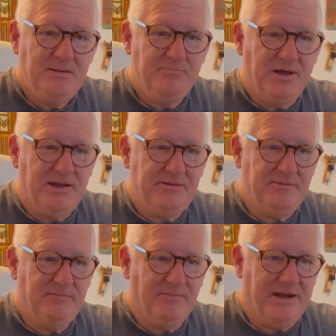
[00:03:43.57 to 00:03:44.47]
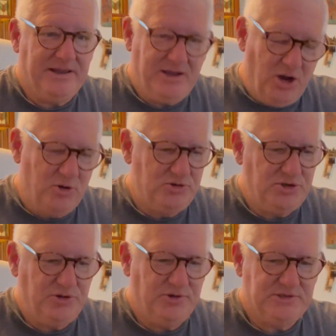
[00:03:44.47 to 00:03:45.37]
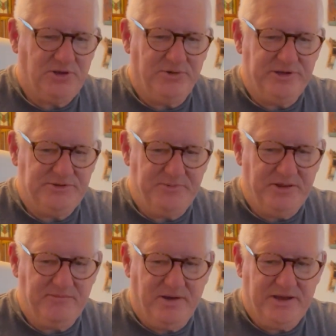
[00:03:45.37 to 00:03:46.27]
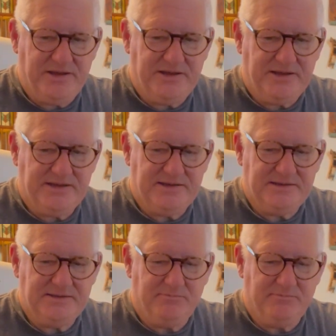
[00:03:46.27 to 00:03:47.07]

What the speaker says: But my go-to has always been my